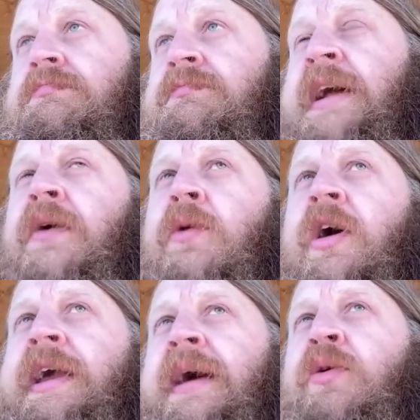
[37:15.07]
Now,
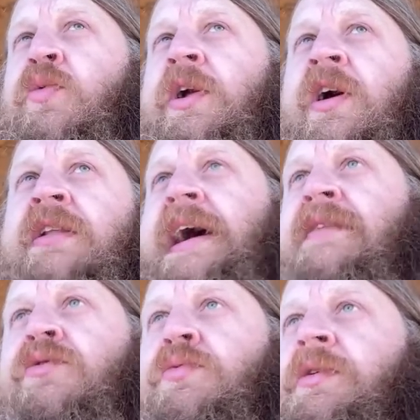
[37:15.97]
Mark Hamill went on to have
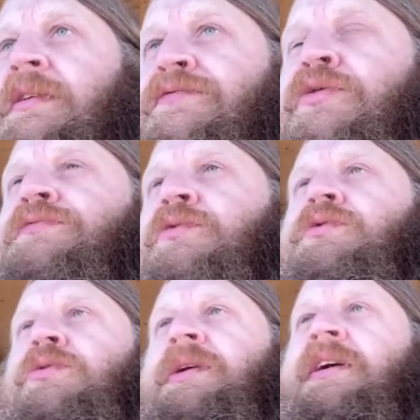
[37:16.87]
a really fruitful
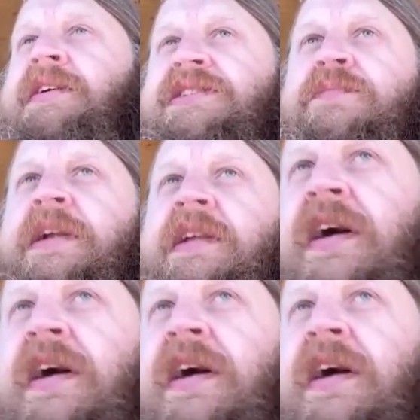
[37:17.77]
career. He's been in